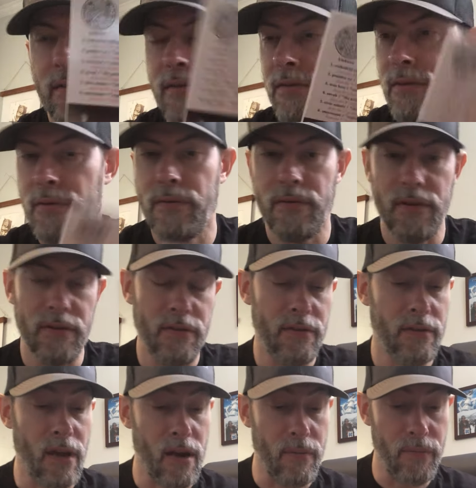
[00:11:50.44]
So this has
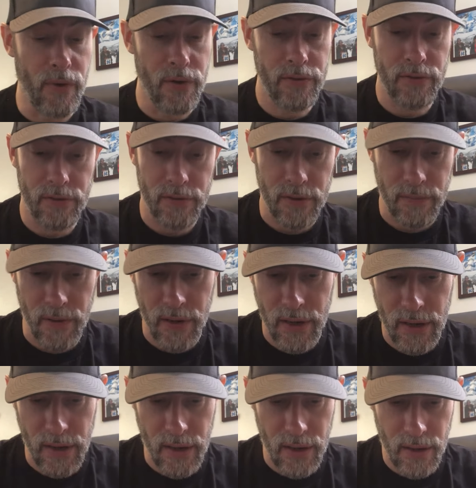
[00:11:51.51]
got a bunch of stuff on it.
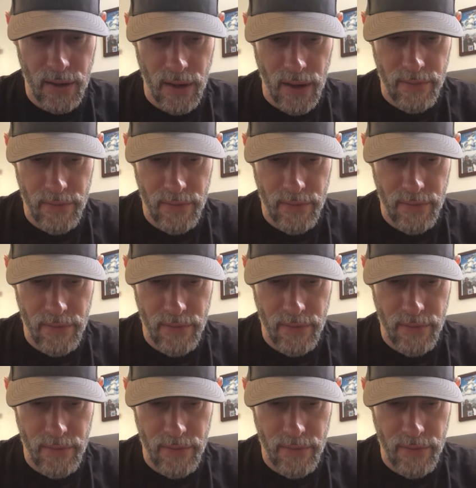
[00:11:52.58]
And I